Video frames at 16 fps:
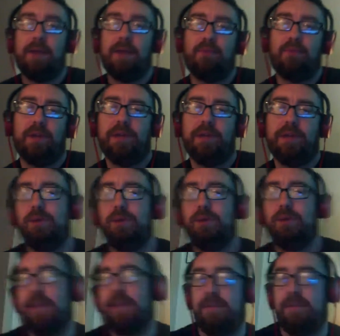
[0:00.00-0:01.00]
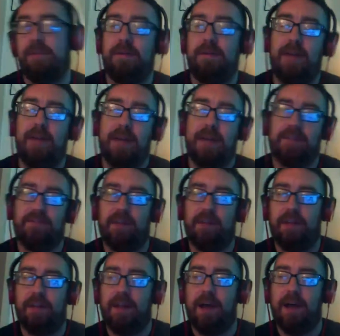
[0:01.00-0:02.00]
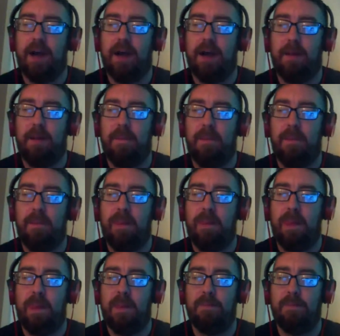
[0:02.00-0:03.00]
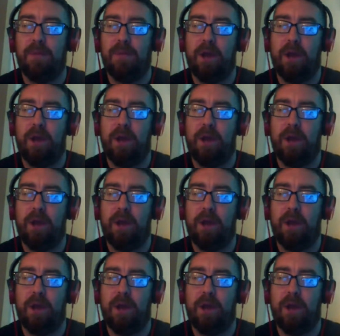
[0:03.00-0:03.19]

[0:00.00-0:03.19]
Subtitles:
Yeah, I really enjoyed David as a villain. And